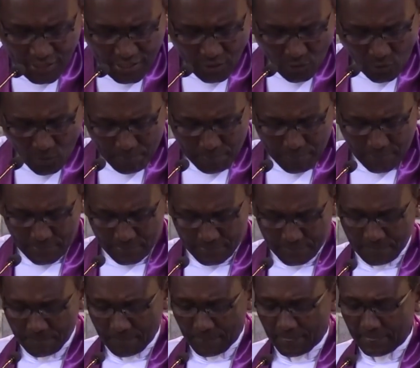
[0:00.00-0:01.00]
only hope
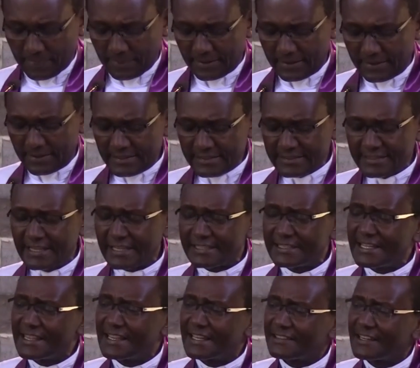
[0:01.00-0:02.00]
in
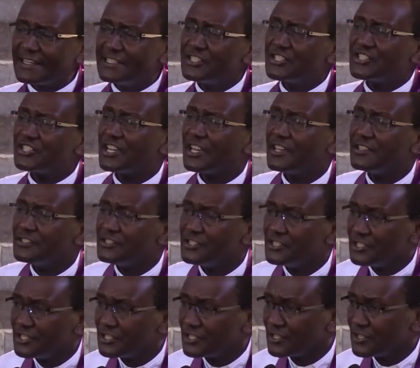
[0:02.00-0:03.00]
getting the right
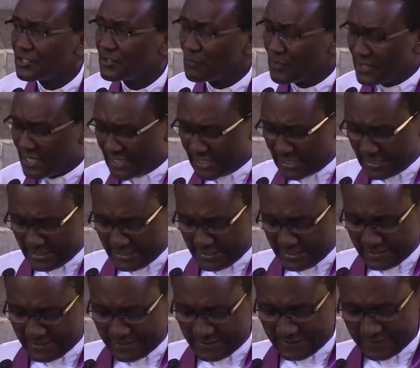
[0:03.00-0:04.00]
change within
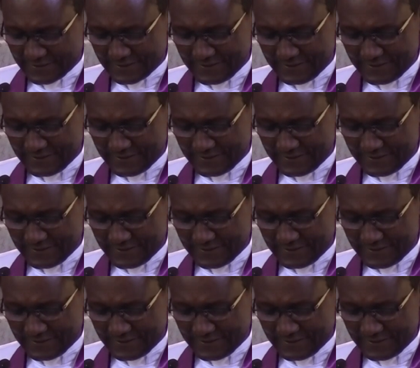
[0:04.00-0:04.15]
us